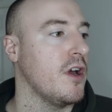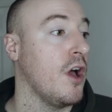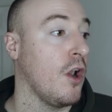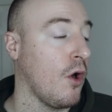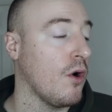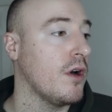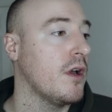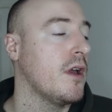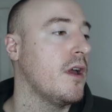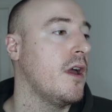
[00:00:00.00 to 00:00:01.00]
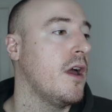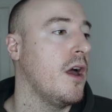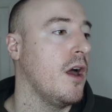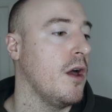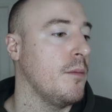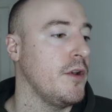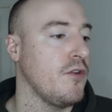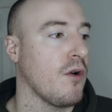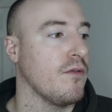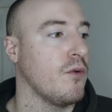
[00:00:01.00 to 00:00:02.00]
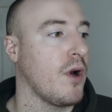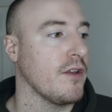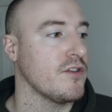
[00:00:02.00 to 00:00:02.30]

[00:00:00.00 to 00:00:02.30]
a lot, and your overall kind of